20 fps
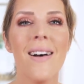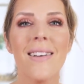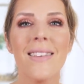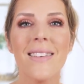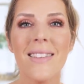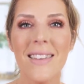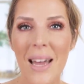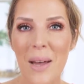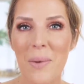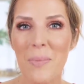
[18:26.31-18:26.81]

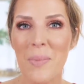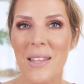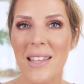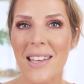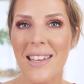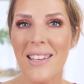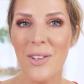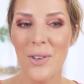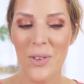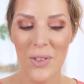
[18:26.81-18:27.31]
steps
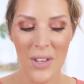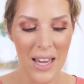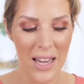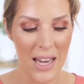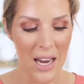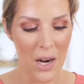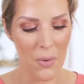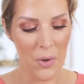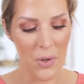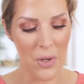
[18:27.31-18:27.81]
in their
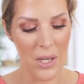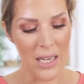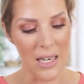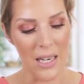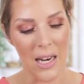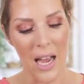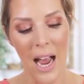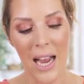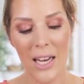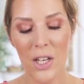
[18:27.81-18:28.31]
skincare
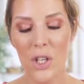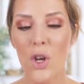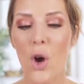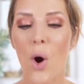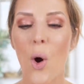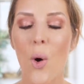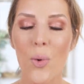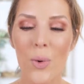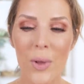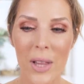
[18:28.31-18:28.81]
routine. I
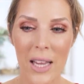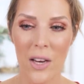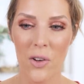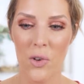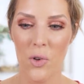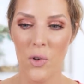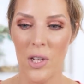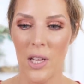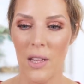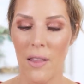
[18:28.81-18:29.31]
totally
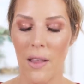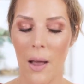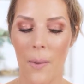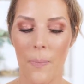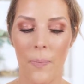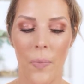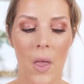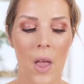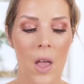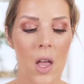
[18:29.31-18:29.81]
understand
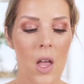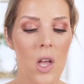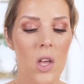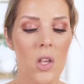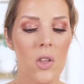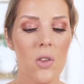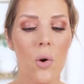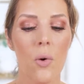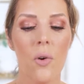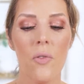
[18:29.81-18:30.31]
that.
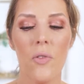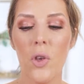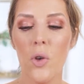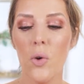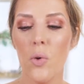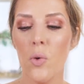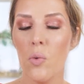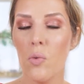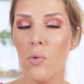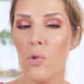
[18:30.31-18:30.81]
So if
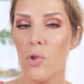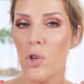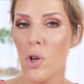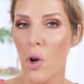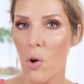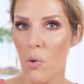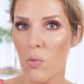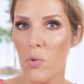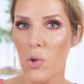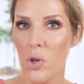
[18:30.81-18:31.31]
you
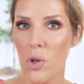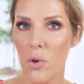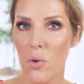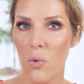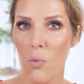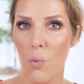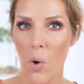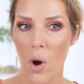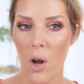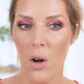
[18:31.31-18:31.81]
don't
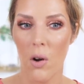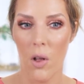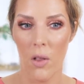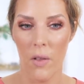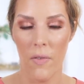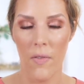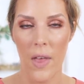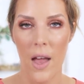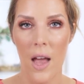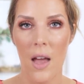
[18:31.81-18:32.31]
want all
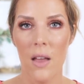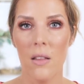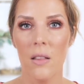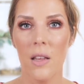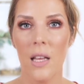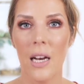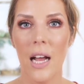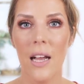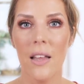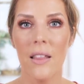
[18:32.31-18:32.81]
of that,
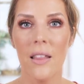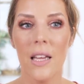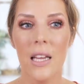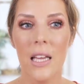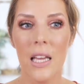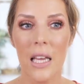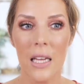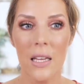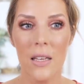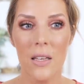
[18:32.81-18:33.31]
then I
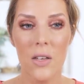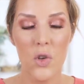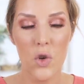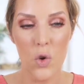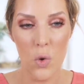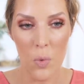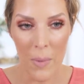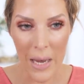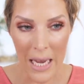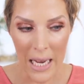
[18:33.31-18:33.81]
think
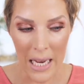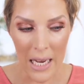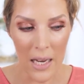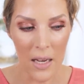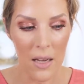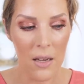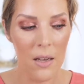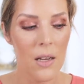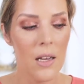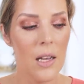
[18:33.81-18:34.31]
to
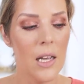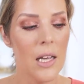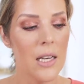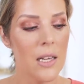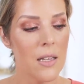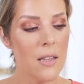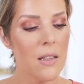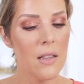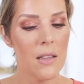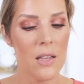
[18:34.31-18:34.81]
me, it
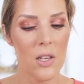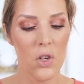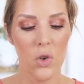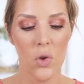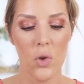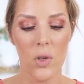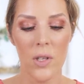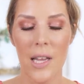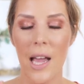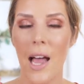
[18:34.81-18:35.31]
is
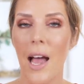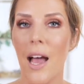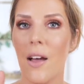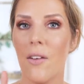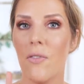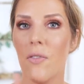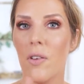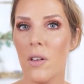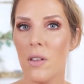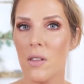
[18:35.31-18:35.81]
essential to
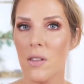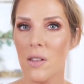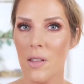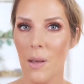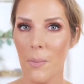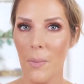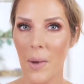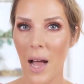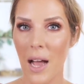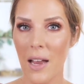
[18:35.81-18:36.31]
have
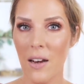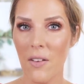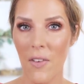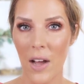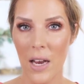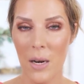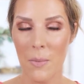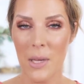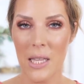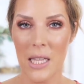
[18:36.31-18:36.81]
some kind of
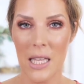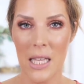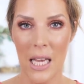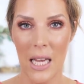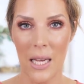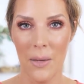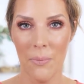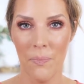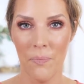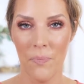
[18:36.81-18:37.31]
vitamin
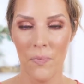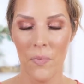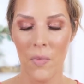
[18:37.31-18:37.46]
C,